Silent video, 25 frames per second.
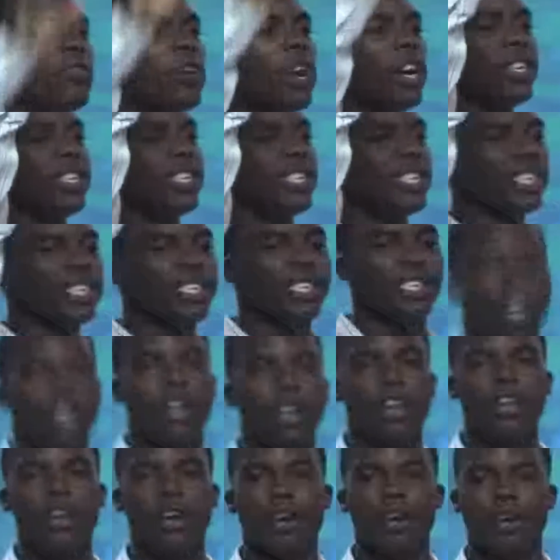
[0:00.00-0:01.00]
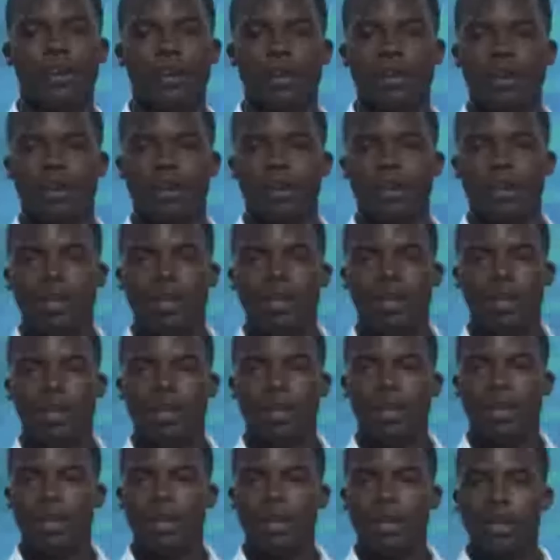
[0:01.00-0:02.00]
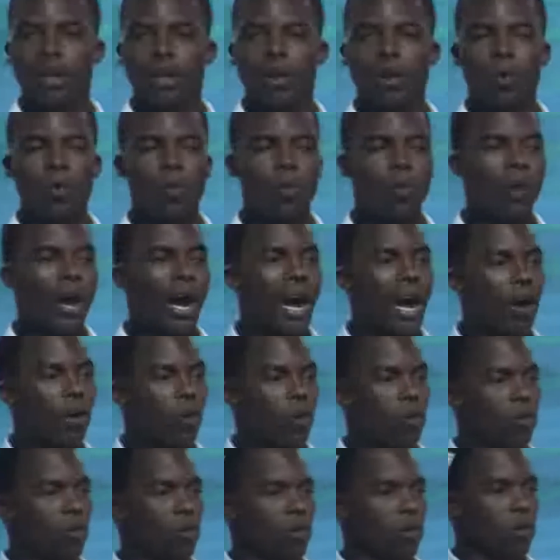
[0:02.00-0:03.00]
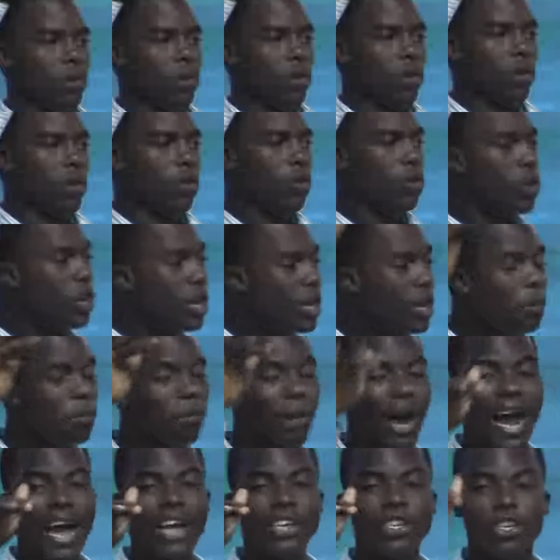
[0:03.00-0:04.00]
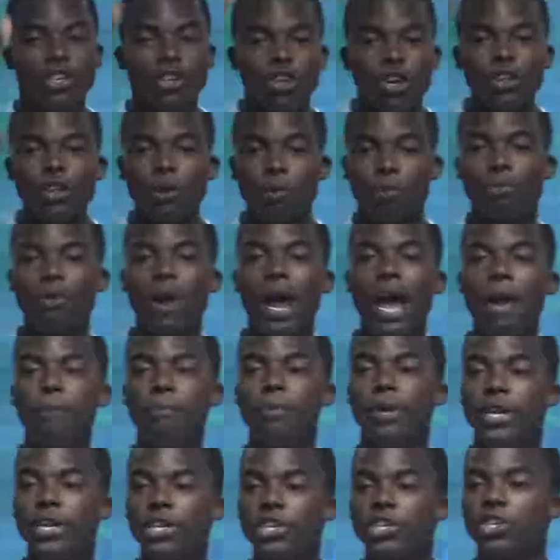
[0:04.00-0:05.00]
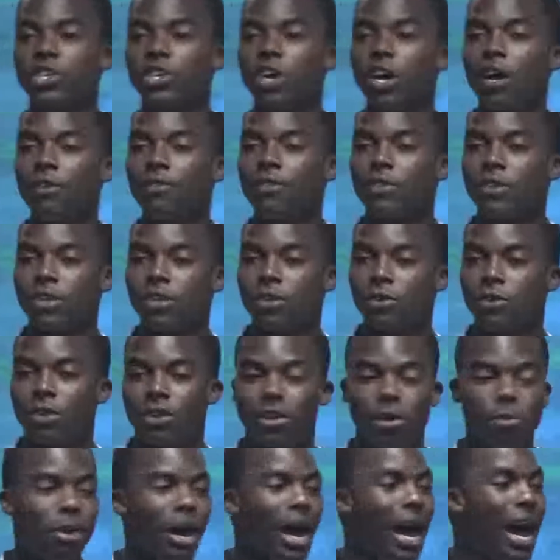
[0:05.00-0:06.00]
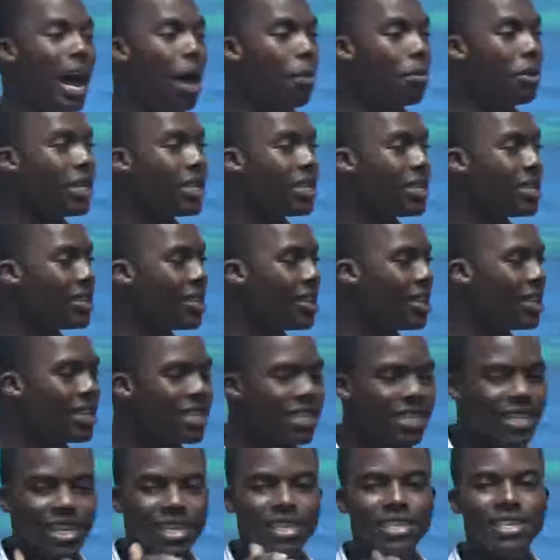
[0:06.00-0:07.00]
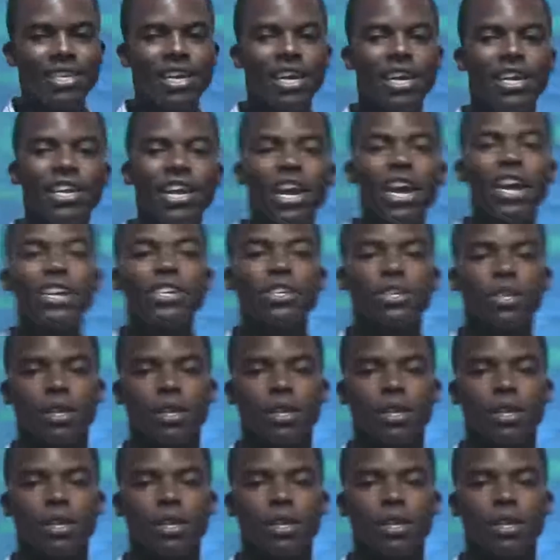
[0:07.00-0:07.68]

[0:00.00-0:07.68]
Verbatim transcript: of you are 16 in here? Wow. You could imagine you're the prime minister of the, the Bahamas. 16 years.